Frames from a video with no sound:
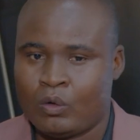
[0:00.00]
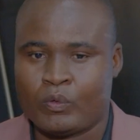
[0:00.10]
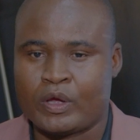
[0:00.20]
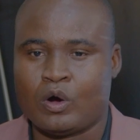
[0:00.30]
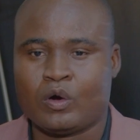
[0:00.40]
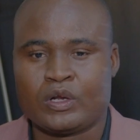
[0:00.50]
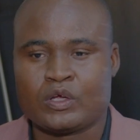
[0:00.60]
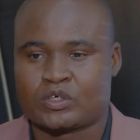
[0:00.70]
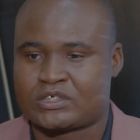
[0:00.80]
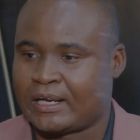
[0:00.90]
we only
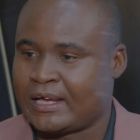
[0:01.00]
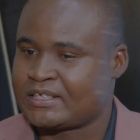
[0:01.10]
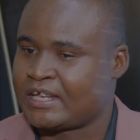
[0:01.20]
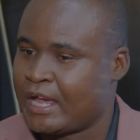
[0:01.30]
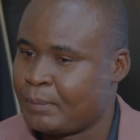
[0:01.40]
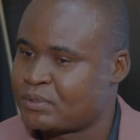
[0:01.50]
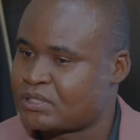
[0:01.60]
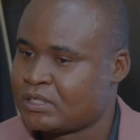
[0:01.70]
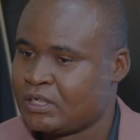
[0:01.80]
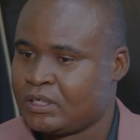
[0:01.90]
utilize herbs,